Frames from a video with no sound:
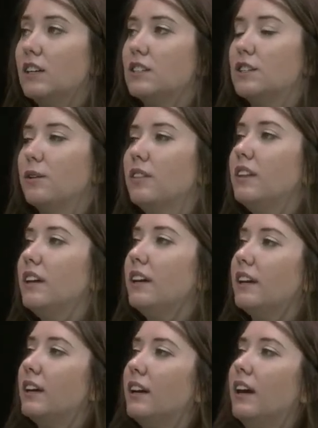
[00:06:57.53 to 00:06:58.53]
So
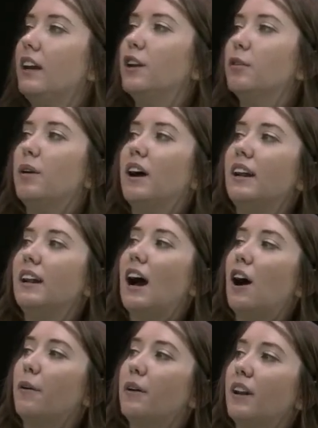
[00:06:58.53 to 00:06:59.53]
think in your mind,
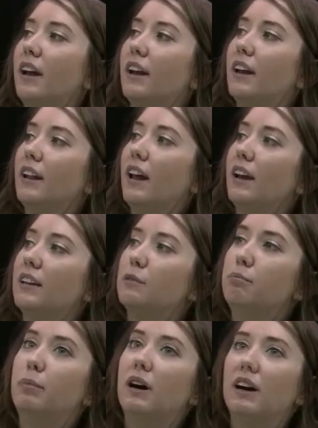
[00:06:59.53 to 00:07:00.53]
how can I connect
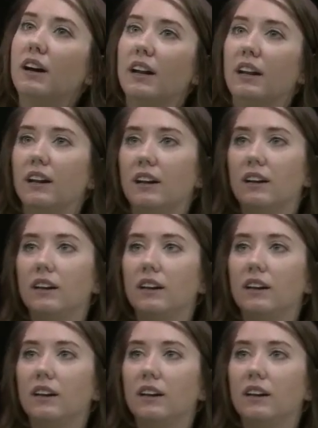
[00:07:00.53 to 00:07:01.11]
bun